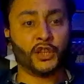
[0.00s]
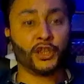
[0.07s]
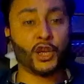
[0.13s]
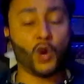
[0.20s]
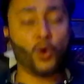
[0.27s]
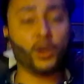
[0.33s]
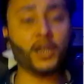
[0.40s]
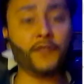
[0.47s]

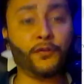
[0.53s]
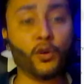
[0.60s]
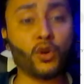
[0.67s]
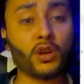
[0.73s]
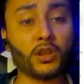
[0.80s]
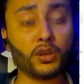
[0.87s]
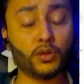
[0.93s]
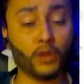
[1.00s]
The only
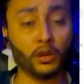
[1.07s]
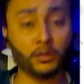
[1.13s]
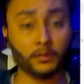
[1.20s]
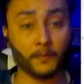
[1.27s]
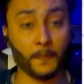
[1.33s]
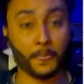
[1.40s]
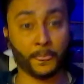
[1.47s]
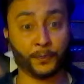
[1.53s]
focus is on
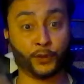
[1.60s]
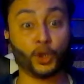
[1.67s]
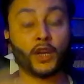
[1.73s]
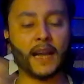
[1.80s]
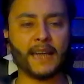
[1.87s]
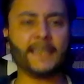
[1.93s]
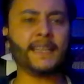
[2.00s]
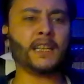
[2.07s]

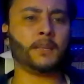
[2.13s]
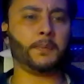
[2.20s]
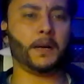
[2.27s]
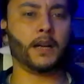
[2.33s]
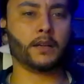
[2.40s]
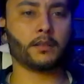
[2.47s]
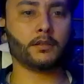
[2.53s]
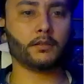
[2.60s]
theoretical
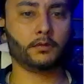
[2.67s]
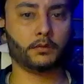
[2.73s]
part.